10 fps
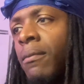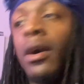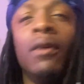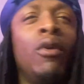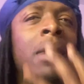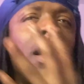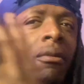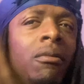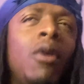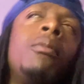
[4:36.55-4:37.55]
But when
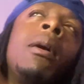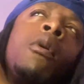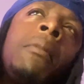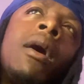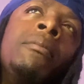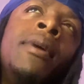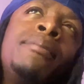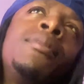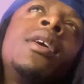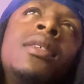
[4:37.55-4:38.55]
my
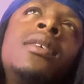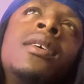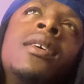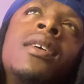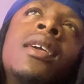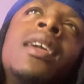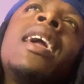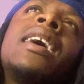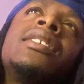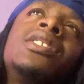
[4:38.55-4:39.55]
big brother
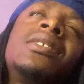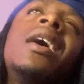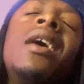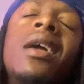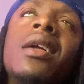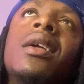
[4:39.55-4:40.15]
got shot,